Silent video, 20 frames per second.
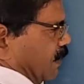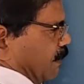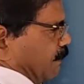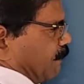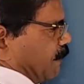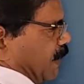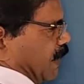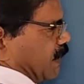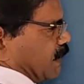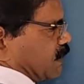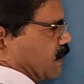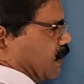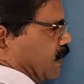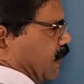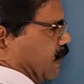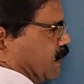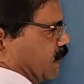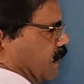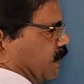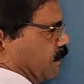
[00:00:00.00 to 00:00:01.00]
plus
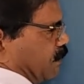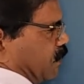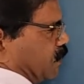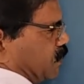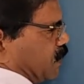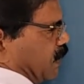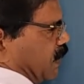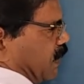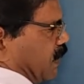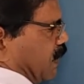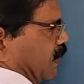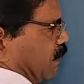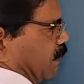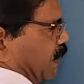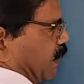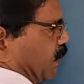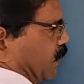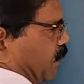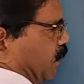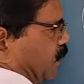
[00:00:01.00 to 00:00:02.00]
H positive
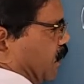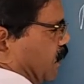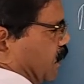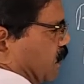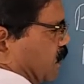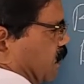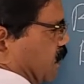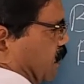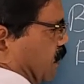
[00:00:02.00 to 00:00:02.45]
ions,